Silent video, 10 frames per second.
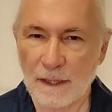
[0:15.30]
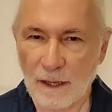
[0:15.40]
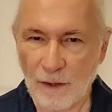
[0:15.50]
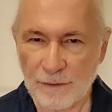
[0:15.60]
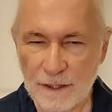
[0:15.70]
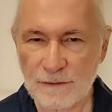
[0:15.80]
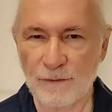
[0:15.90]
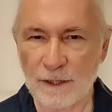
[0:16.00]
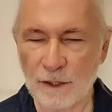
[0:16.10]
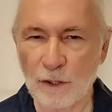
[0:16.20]
on this
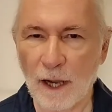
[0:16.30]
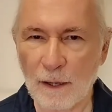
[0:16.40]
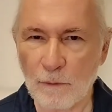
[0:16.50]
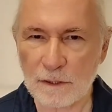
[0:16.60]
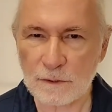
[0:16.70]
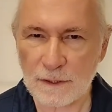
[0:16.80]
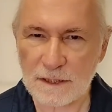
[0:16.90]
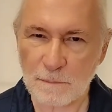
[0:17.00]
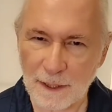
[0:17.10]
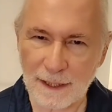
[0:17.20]
video I want to
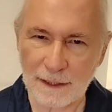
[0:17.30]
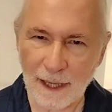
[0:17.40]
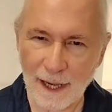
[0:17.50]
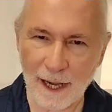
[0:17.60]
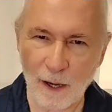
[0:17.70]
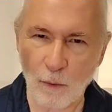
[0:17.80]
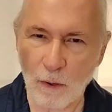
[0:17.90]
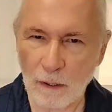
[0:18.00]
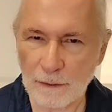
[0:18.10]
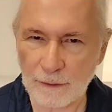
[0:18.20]
explain
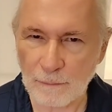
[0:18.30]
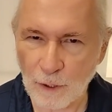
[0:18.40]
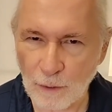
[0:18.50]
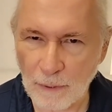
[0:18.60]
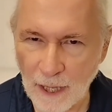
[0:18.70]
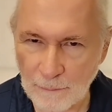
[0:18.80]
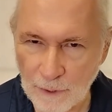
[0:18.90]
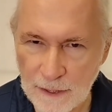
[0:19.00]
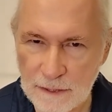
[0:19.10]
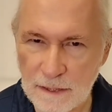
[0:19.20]
how the mobile
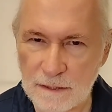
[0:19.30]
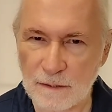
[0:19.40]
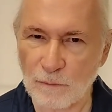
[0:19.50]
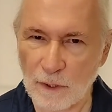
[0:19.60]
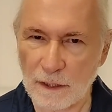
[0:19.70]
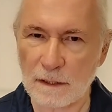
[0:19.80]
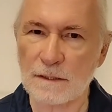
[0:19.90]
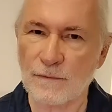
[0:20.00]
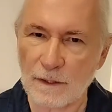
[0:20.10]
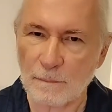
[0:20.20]
money system works
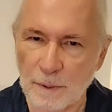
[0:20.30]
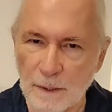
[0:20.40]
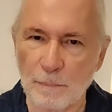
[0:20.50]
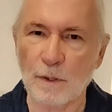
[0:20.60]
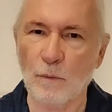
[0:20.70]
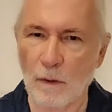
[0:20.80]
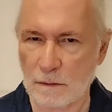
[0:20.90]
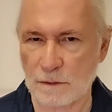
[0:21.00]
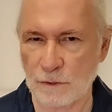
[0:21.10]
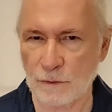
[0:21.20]
for the people who
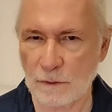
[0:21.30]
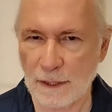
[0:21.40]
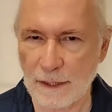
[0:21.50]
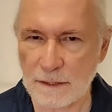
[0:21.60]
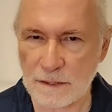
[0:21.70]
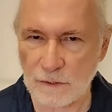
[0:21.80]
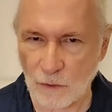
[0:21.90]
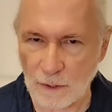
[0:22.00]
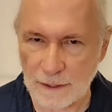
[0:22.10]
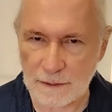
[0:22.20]
want to
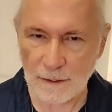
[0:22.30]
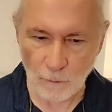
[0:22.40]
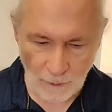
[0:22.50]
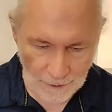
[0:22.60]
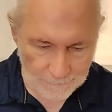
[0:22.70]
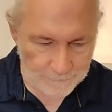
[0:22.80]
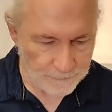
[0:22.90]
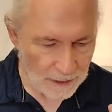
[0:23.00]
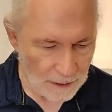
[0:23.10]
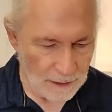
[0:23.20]
install it. Well,
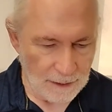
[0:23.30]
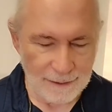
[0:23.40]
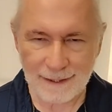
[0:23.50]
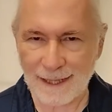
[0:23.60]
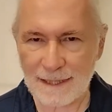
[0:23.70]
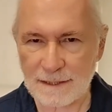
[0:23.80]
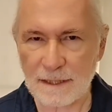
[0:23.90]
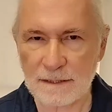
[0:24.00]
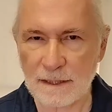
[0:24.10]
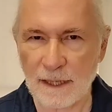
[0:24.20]
the guest
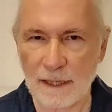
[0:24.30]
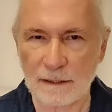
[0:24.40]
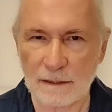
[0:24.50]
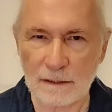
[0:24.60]
internet